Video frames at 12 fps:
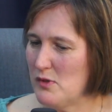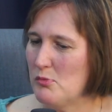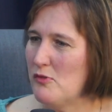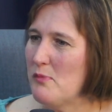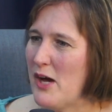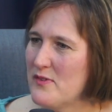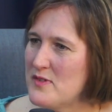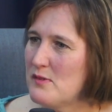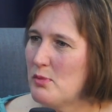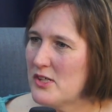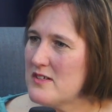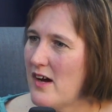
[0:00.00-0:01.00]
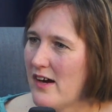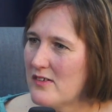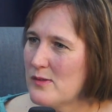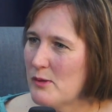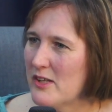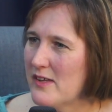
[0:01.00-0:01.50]
Move Mountains, the book,
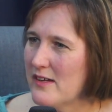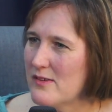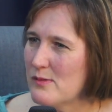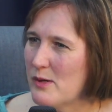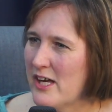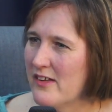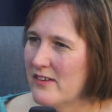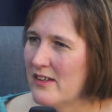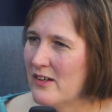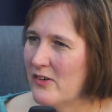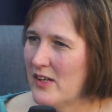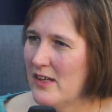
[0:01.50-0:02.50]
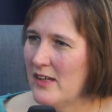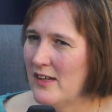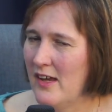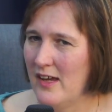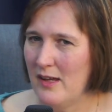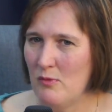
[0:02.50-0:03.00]
talks about that as well.
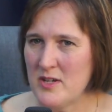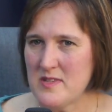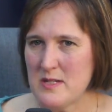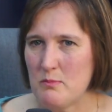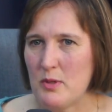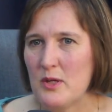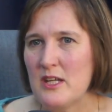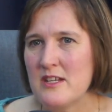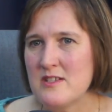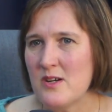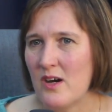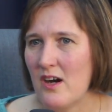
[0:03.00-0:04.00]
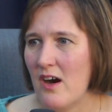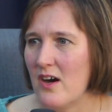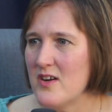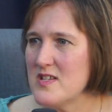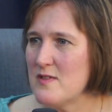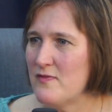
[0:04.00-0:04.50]
He wants to put into our
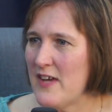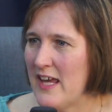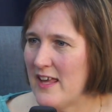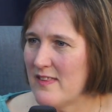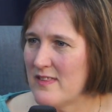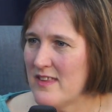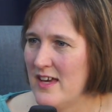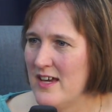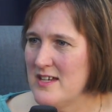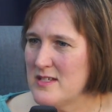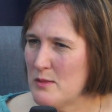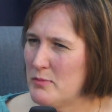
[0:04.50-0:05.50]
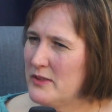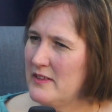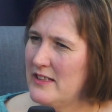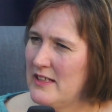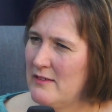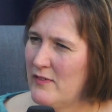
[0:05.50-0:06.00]
hearts faith to
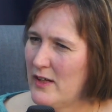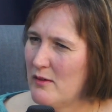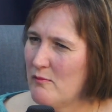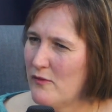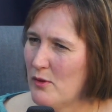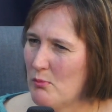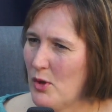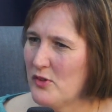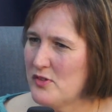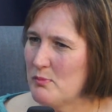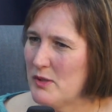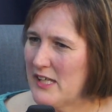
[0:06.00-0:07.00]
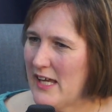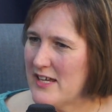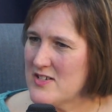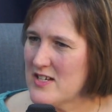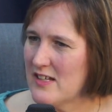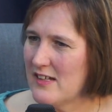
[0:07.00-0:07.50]
believe him for
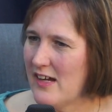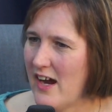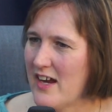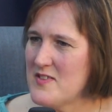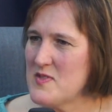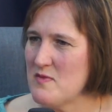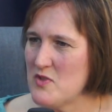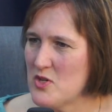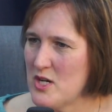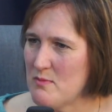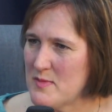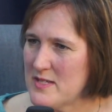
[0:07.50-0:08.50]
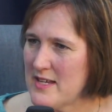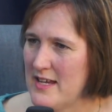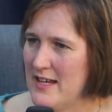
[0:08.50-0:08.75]
multiplication kinds of dreams.